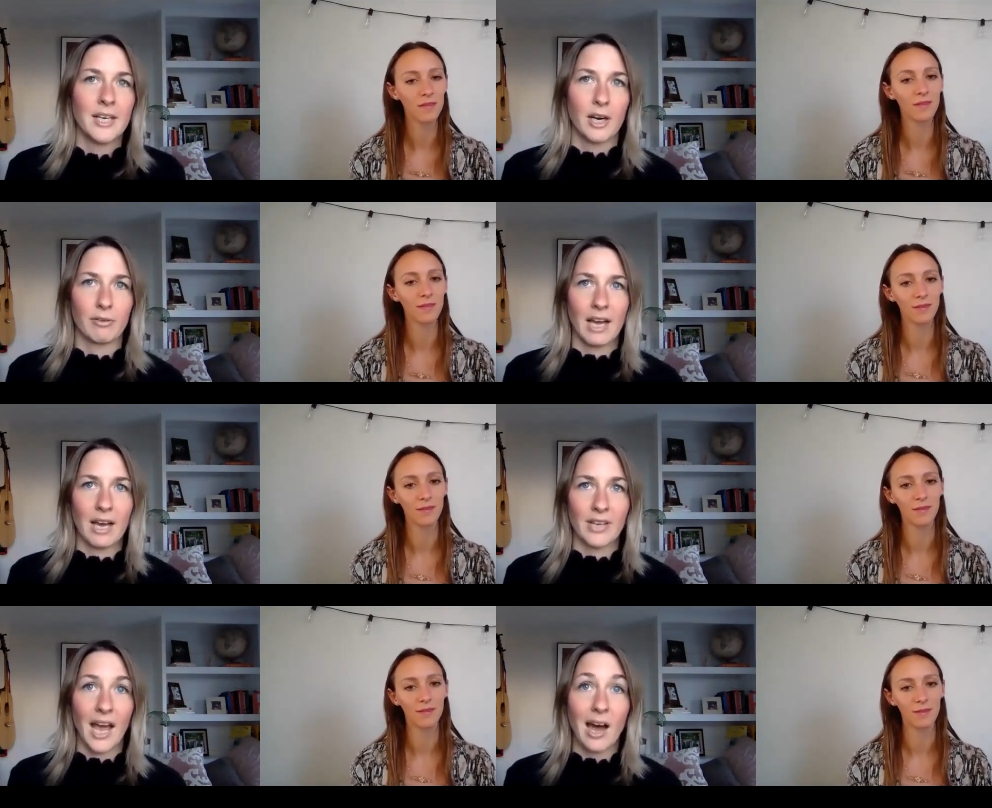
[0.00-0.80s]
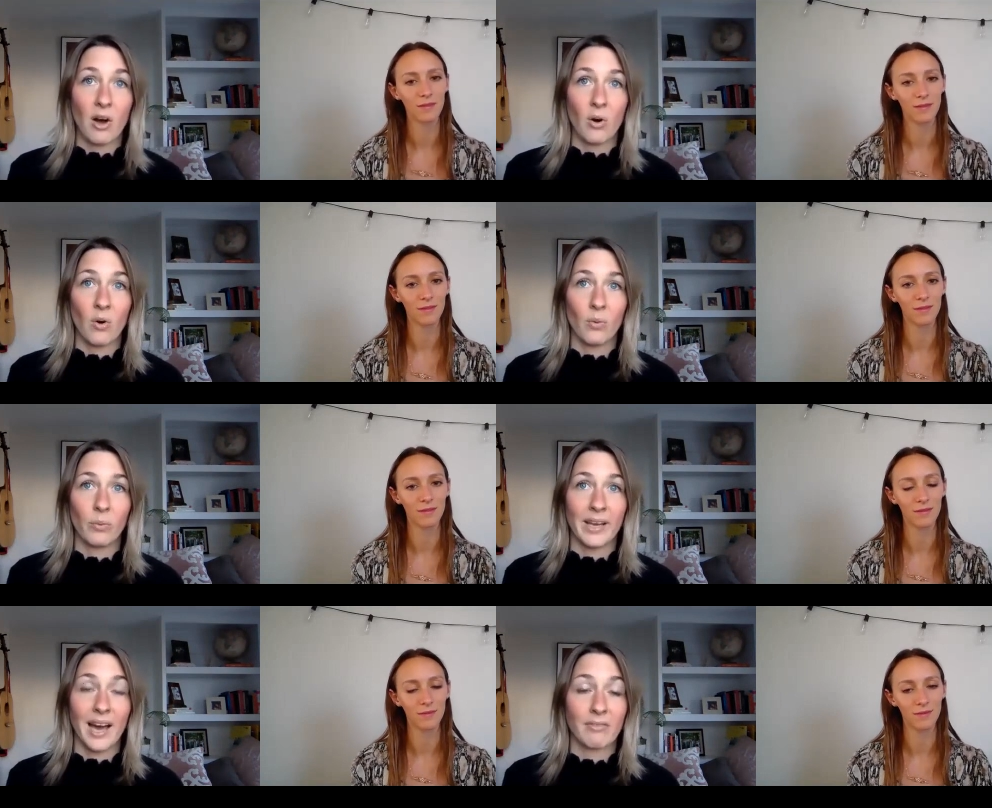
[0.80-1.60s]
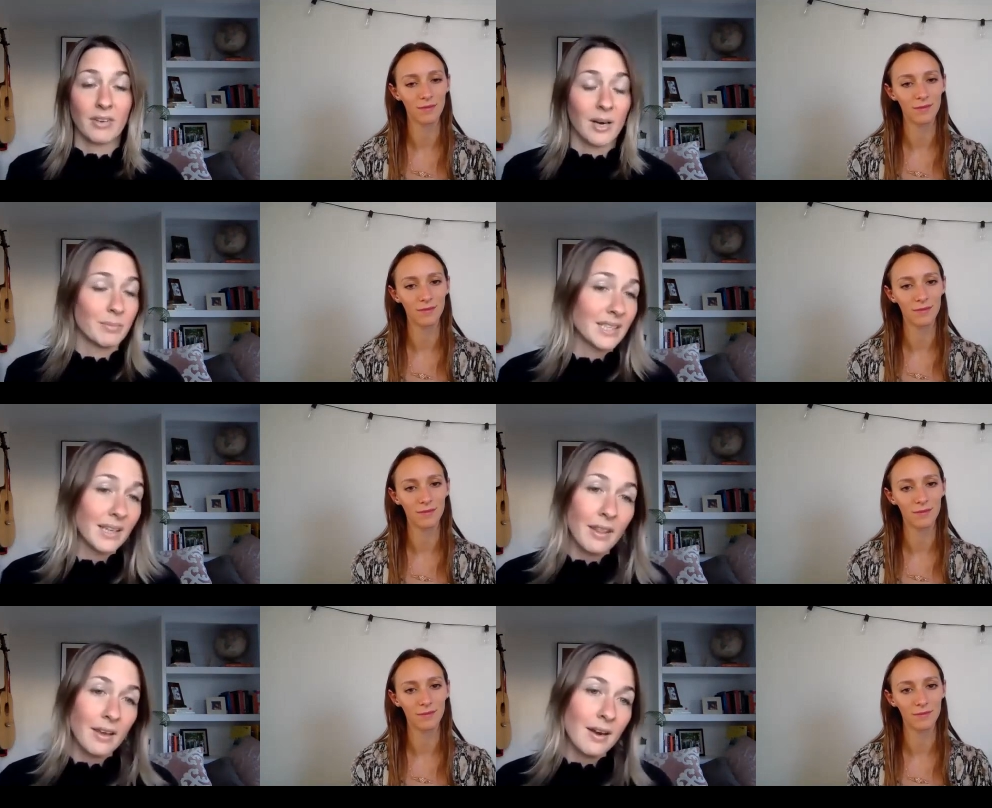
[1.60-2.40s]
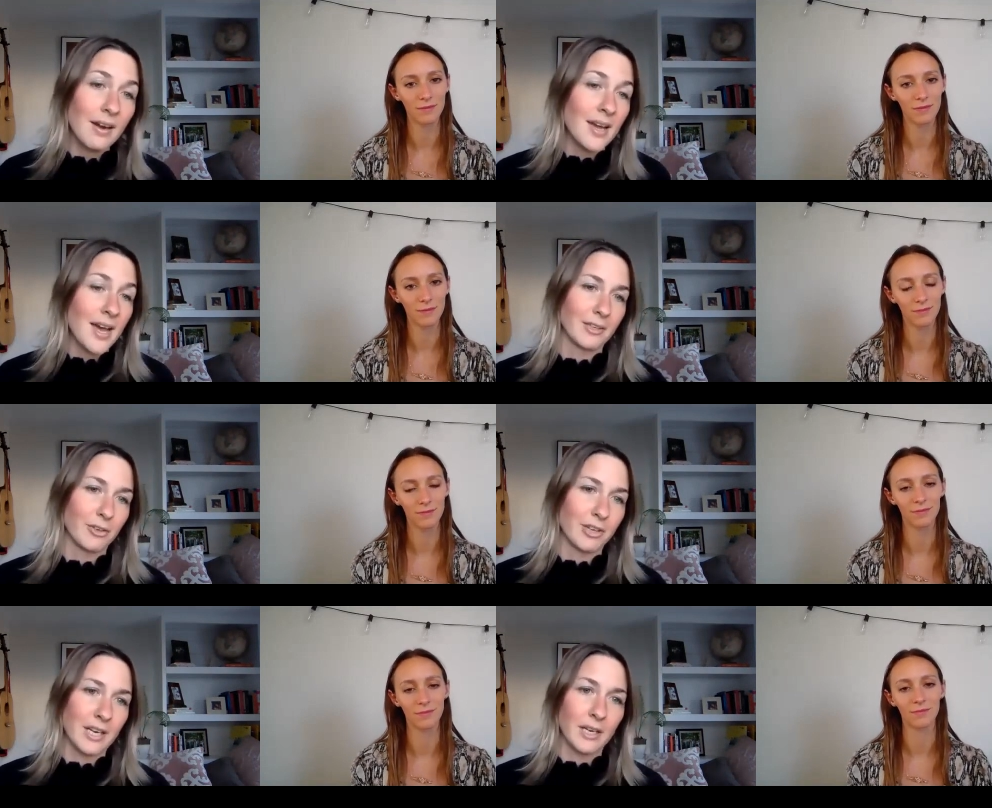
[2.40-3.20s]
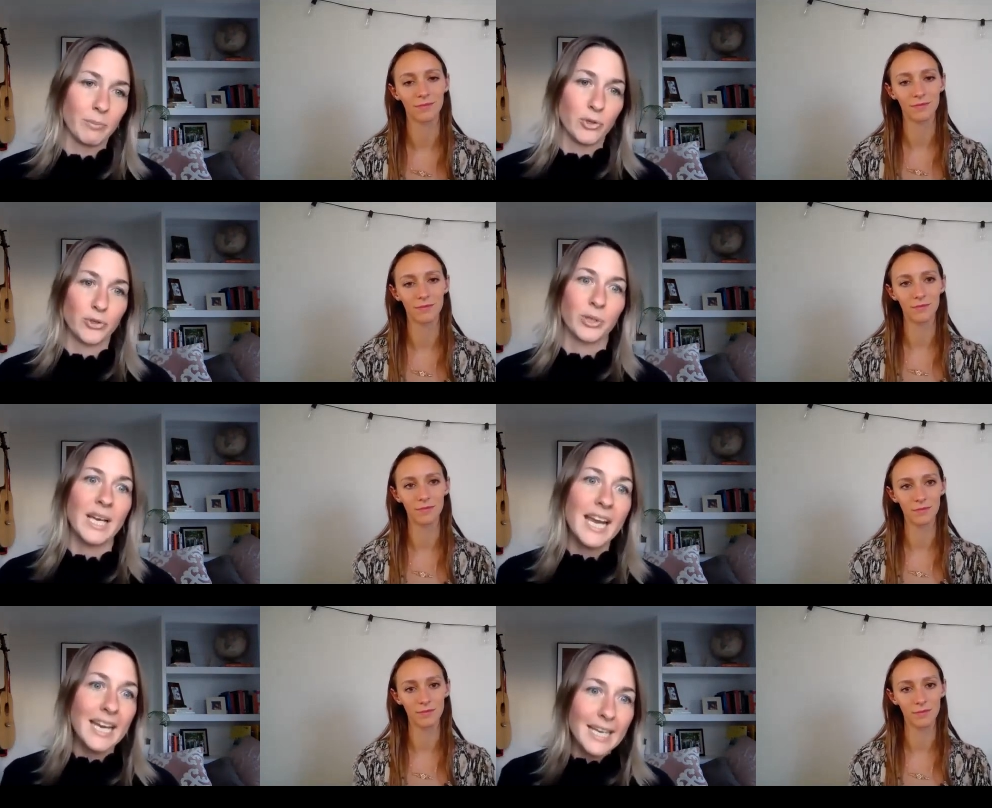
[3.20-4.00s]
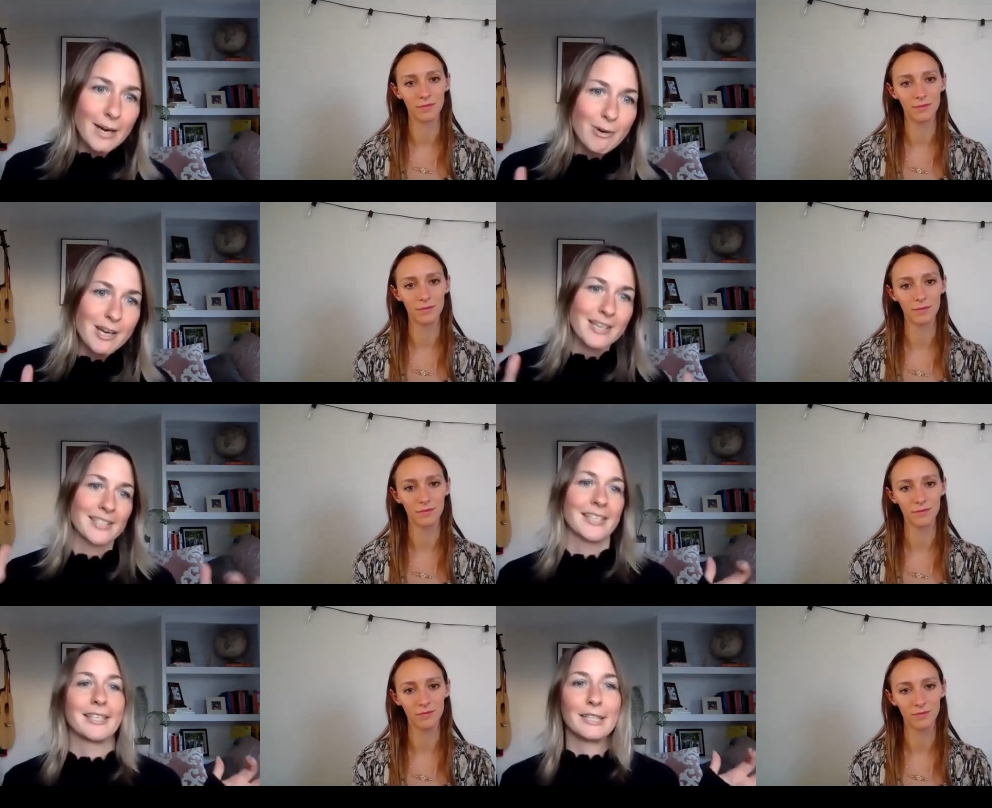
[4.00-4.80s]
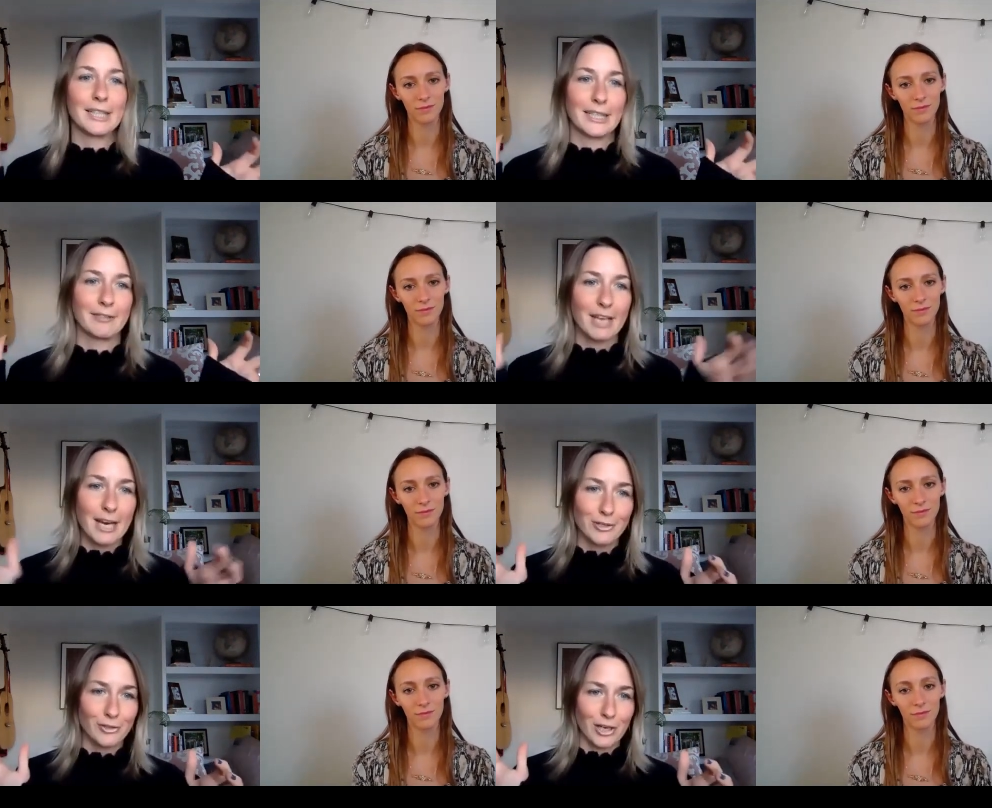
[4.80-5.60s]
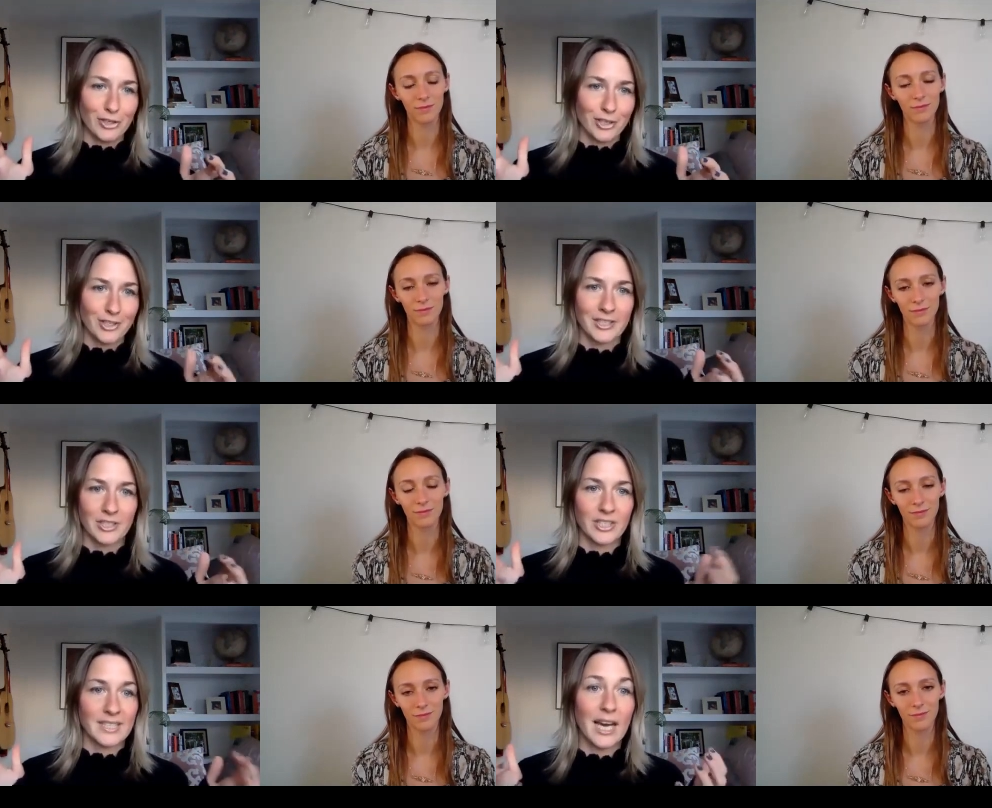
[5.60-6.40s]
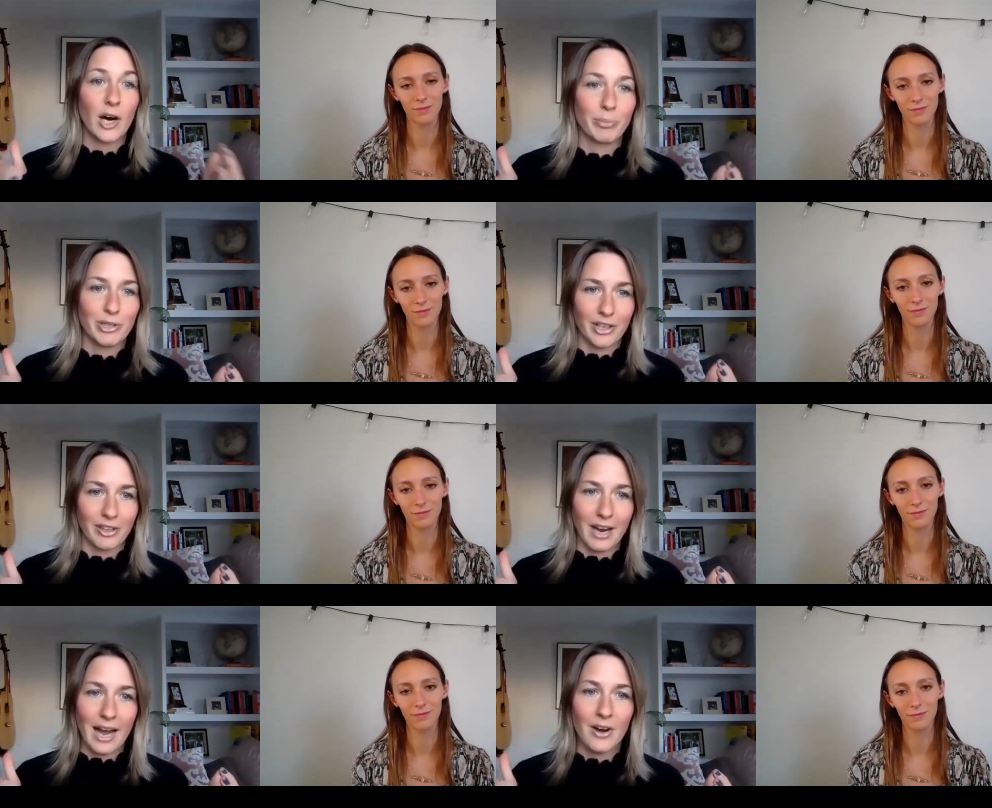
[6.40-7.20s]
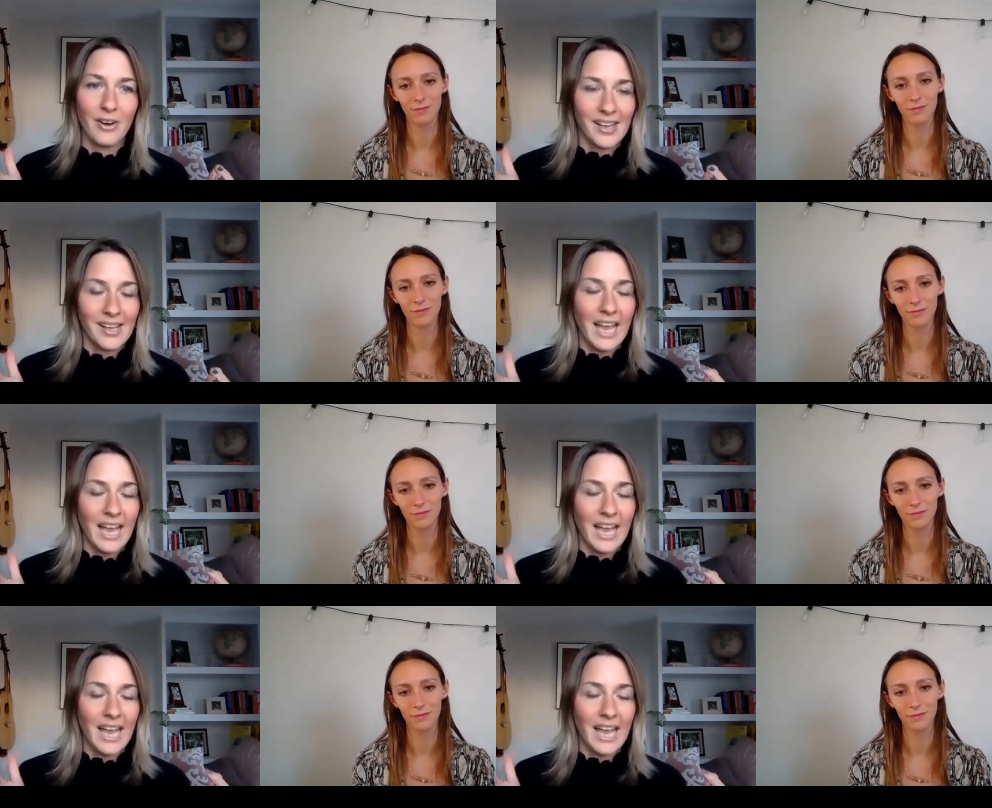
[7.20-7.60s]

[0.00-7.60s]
Speaker 1: around how we have come together and created mutual aid networks and collective care structures just to help each other out